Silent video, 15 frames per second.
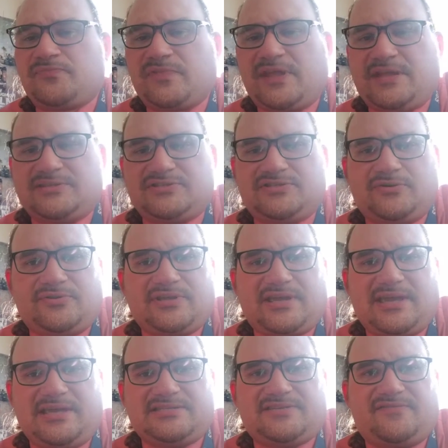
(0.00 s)
and so in the
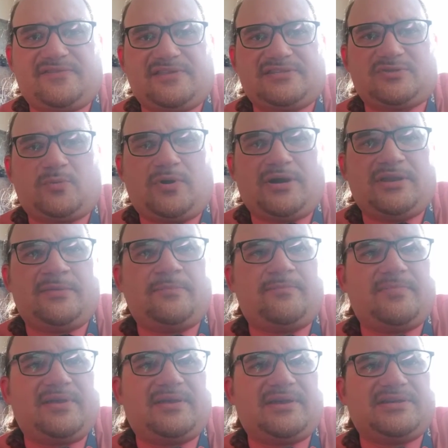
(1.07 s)
case of this one,
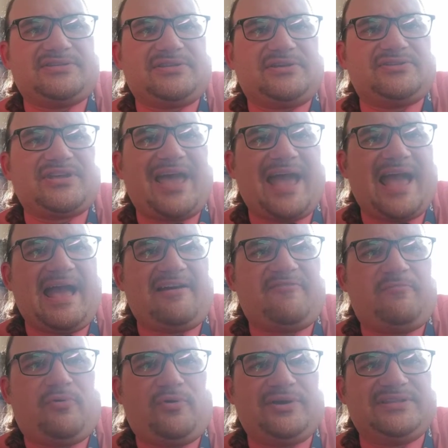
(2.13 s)
because there's
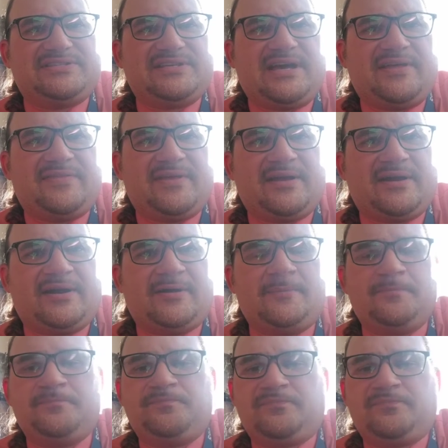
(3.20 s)
half points on there,